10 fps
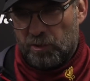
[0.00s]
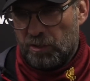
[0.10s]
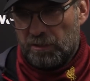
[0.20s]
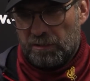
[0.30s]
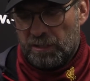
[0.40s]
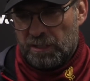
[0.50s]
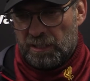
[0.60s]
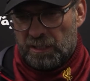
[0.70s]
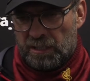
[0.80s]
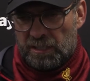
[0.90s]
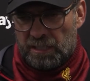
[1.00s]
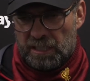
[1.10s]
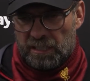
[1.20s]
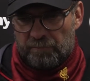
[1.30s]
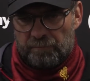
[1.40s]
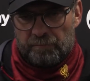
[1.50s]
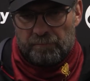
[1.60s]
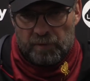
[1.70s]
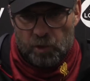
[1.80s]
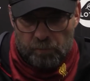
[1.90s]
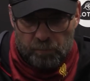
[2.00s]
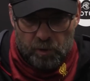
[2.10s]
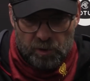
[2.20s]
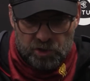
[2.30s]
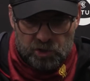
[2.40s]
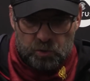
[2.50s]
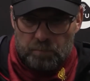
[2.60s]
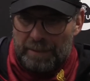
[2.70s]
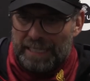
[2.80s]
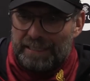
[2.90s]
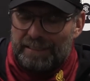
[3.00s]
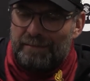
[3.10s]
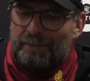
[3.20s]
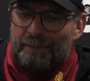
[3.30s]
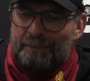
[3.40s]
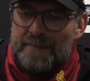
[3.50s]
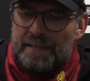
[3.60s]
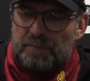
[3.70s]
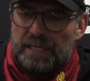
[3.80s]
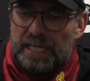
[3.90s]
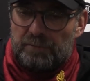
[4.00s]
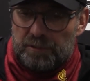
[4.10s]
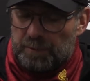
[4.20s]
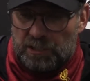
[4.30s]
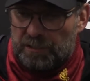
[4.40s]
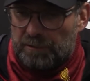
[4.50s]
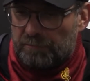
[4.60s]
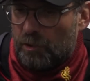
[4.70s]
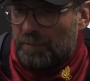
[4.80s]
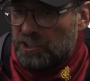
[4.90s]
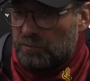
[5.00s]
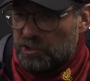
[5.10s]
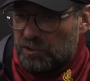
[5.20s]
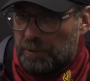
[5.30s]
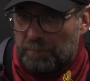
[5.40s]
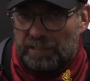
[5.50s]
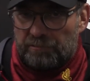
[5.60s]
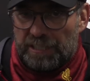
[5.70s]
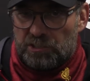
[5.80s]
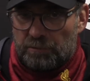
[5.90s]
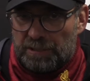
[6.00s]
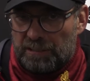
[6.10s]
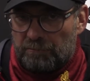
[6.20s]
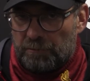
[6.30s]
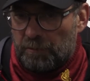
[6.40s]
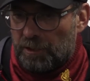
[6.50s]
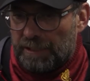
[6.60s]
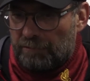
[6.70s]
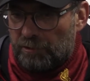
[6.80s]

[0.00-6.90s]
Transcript: four um, long balls too many, and especially the formation was not prepared for that, so we didn't we were not